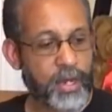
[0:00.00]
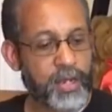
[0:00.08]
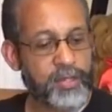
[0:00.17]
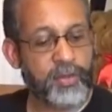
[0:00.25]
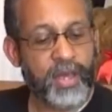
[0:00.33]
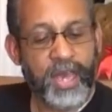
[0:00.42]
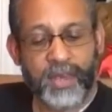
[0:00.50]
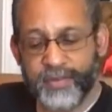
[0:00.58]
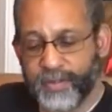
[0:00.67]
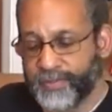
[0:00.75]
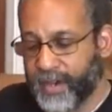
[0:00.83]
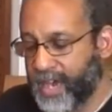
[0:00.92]
All right, so I have
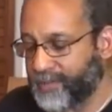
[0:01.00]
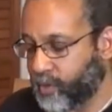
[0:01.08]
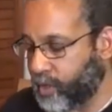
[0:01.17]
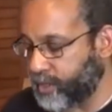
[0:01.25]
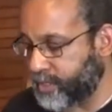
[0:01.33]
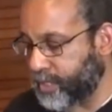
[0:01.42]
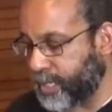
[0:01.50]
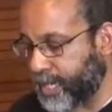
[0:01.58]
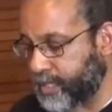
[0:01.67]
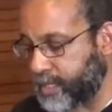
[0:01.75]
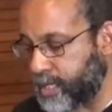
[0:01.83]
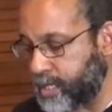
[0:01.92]
the five cards
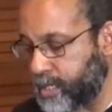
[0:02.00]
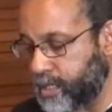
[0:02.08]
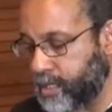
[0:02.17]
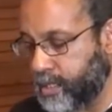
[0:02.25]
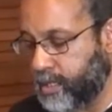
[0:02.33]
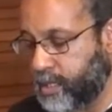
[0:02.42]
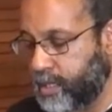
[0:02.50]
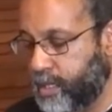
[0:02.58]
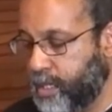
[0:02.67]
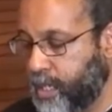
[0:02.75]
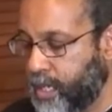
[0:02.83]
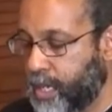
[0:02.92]
selected.
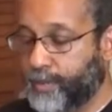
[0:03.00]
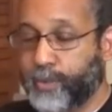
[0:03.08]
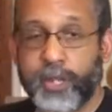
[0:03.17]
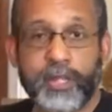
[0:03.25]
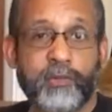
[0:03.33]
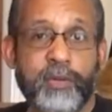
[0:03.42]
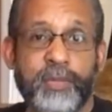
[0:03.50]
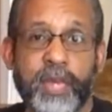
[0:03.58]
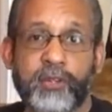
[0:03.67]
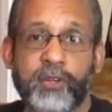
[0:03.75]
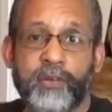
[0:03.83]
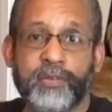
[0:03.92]
I'm putting the
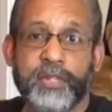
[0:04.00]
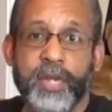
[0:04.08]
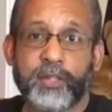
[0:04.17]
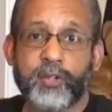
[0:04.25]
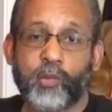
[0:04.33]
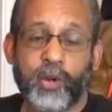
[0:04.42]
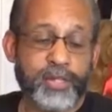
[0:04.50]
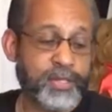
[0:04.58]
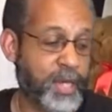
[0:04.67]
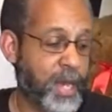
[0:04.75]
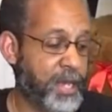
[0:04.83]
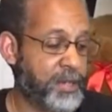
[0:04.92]
remainder of the deck to one
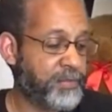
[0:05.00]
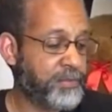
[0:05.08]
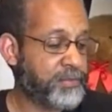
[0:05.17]
side.